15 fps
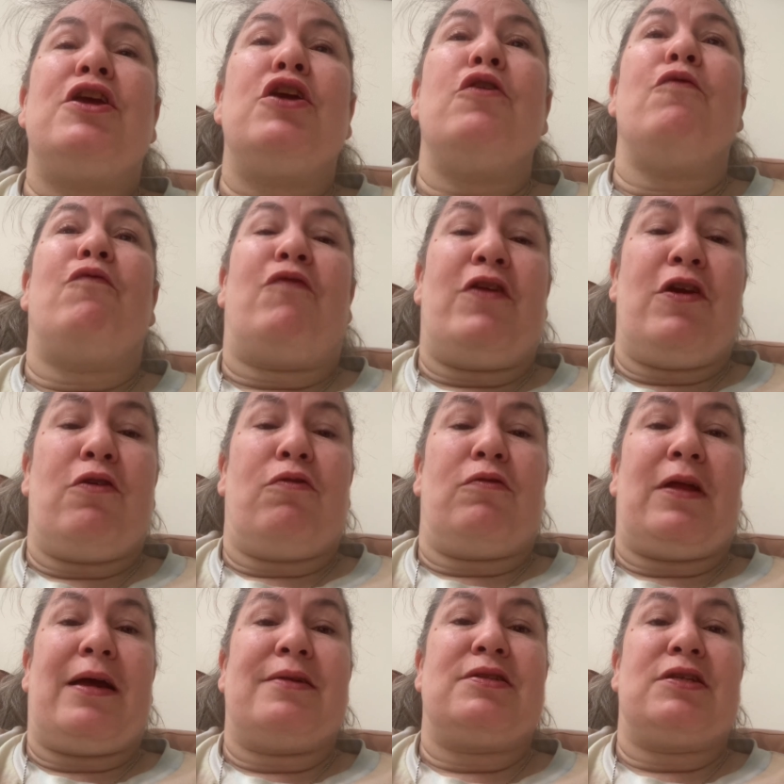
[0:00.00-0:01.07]
you feel
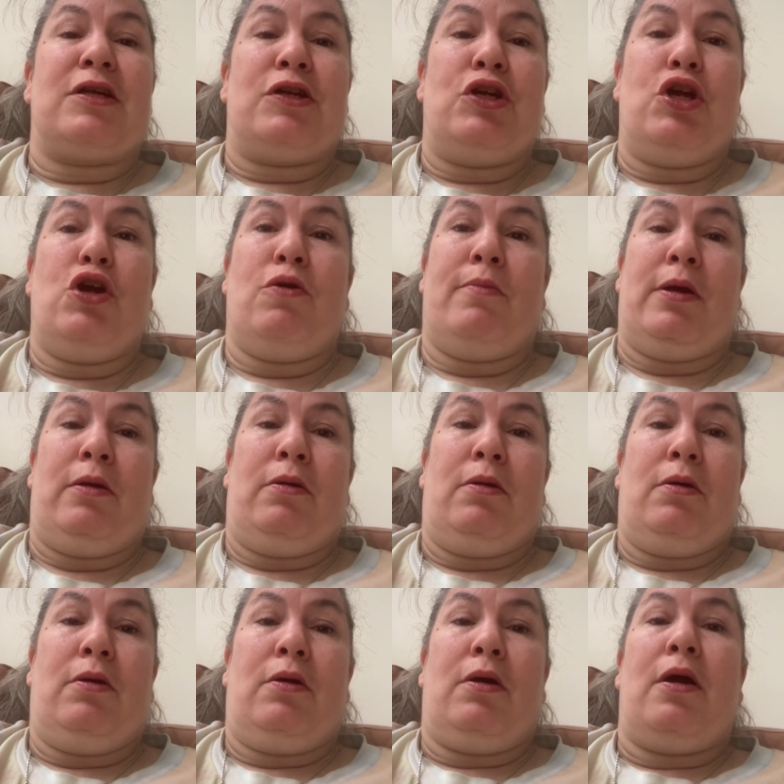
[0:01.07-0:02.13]
less than human.
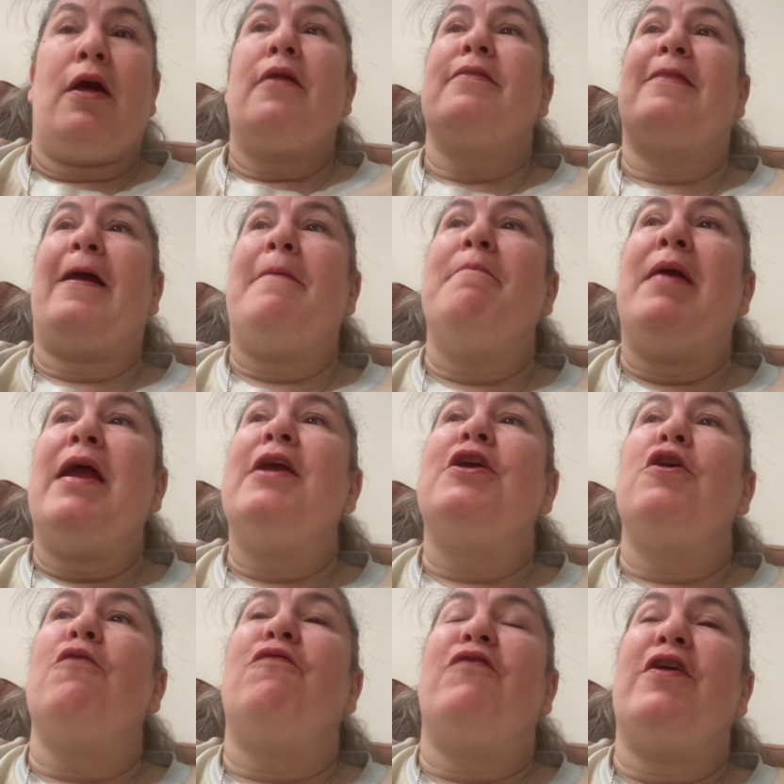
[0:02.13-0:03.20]
They make
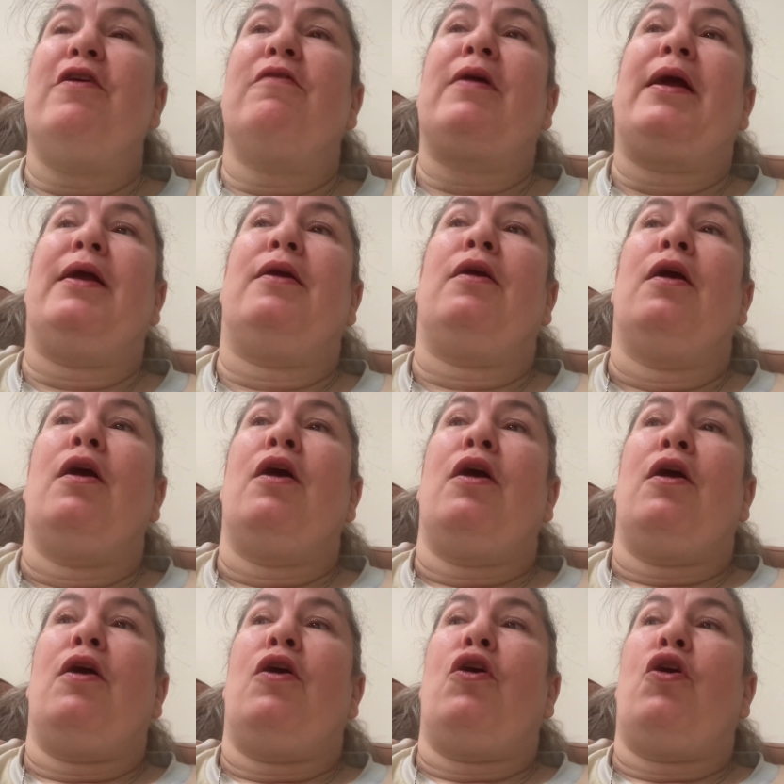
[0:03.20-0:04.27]
you feel like
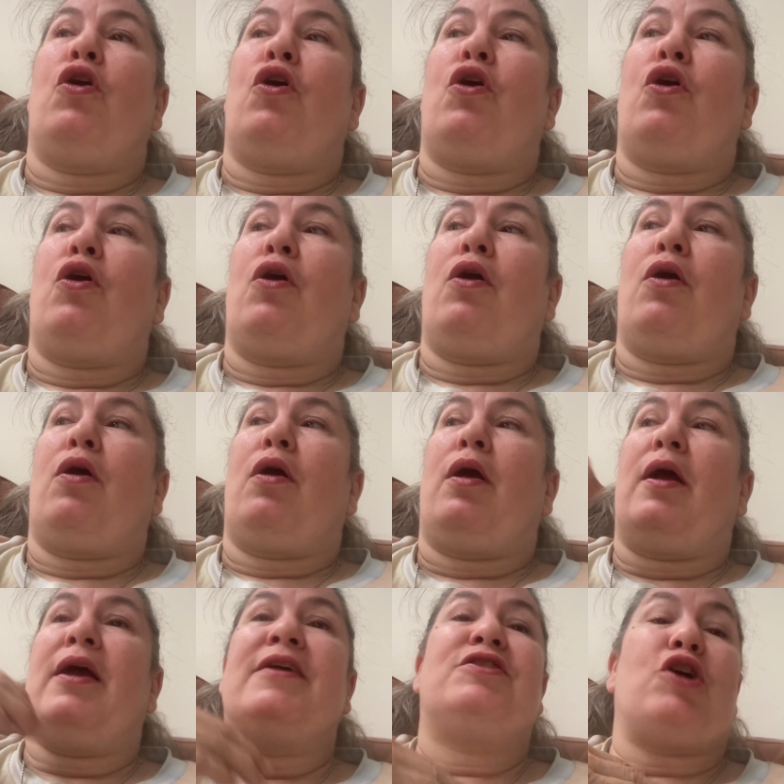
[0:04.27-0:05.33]

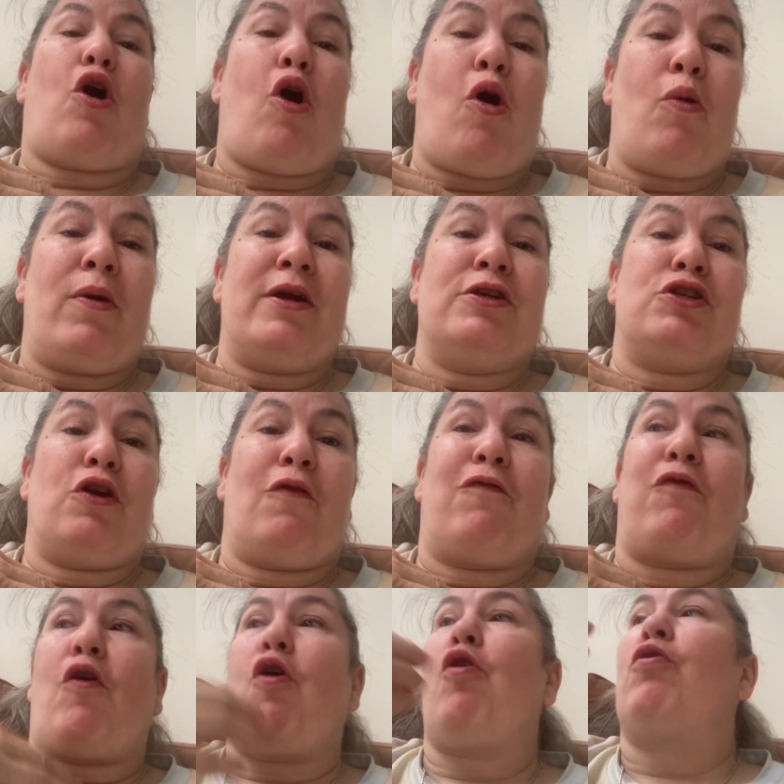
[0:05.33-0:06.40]
it's always your
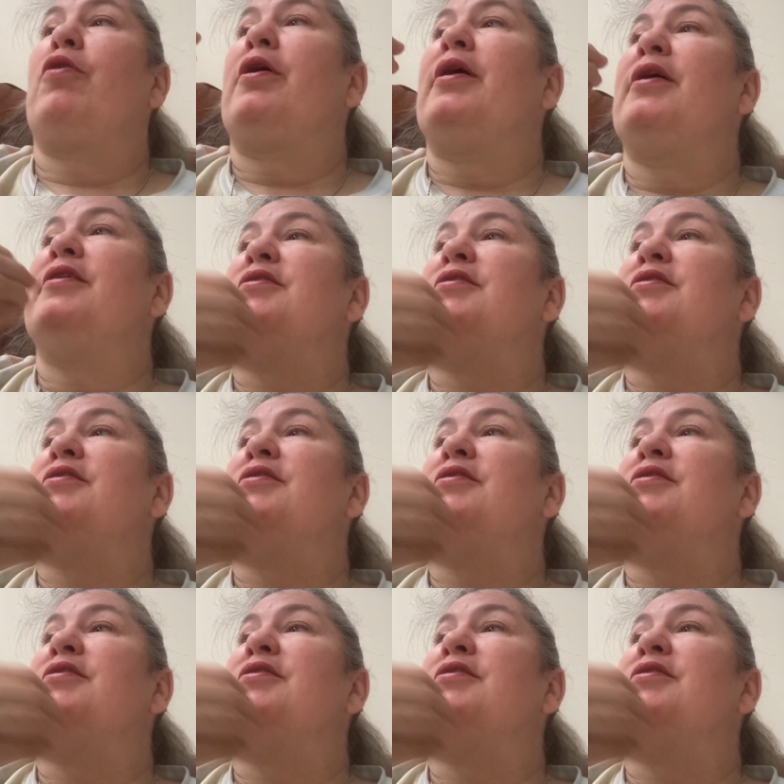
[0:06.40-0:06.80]
fault.